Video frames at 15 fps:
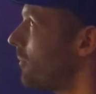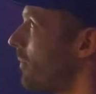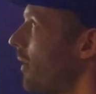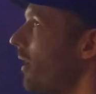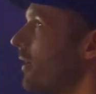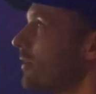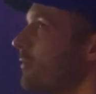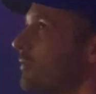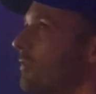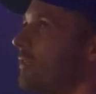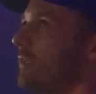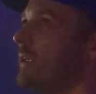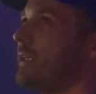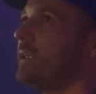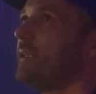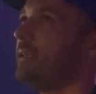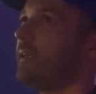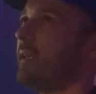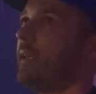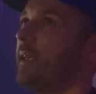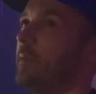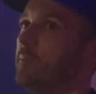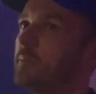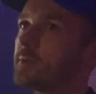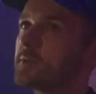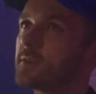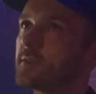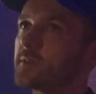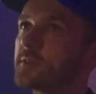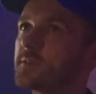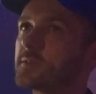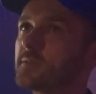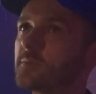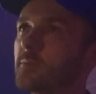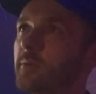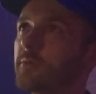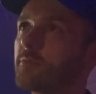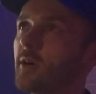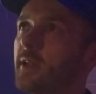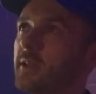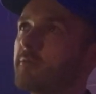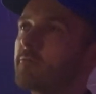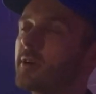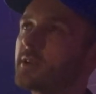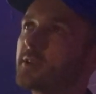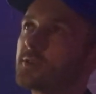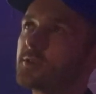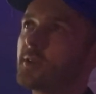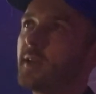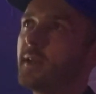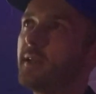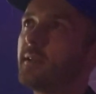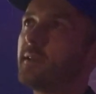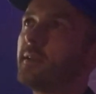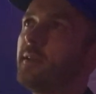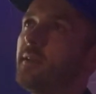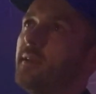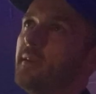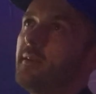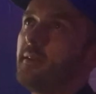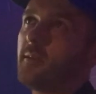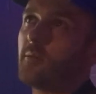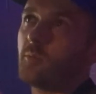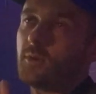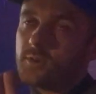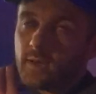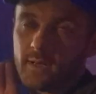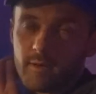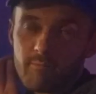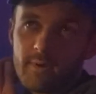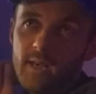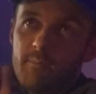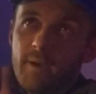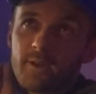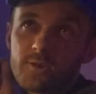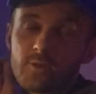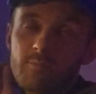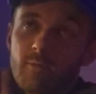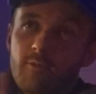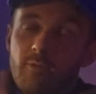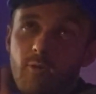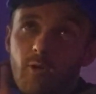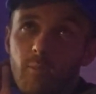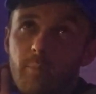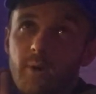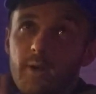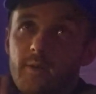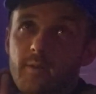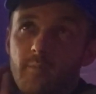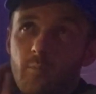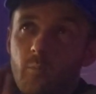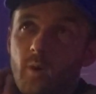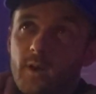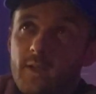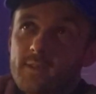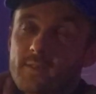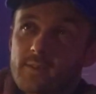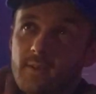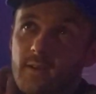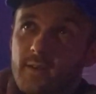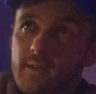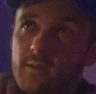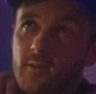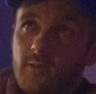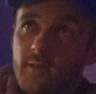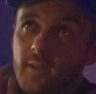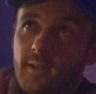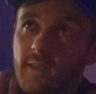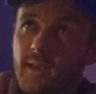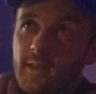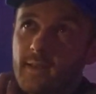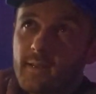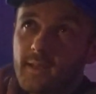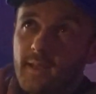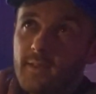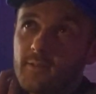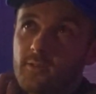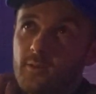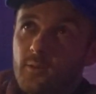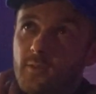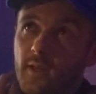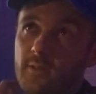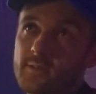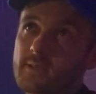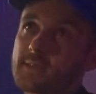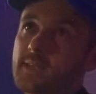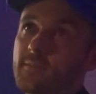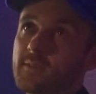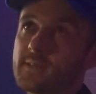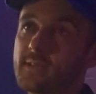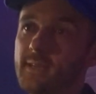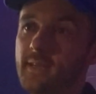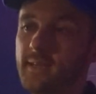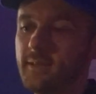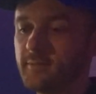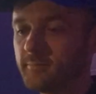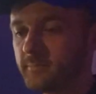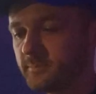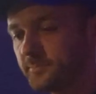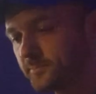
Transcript: Part of the impetus with writing Ricochet, which I didn't really mention before, but when I started looking at it in 2017,